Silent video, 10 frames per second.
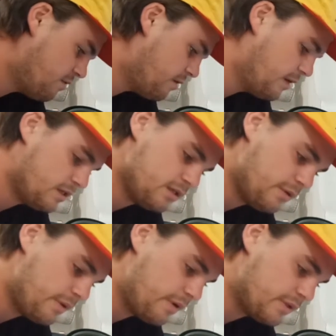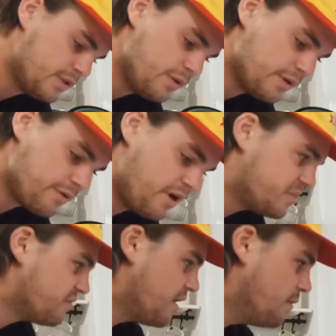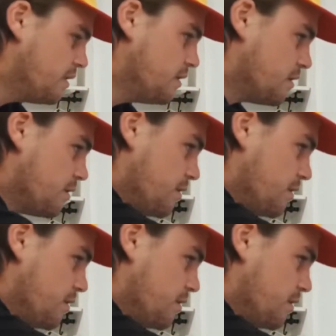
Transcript: Alright, so we're going 200 grams of that one.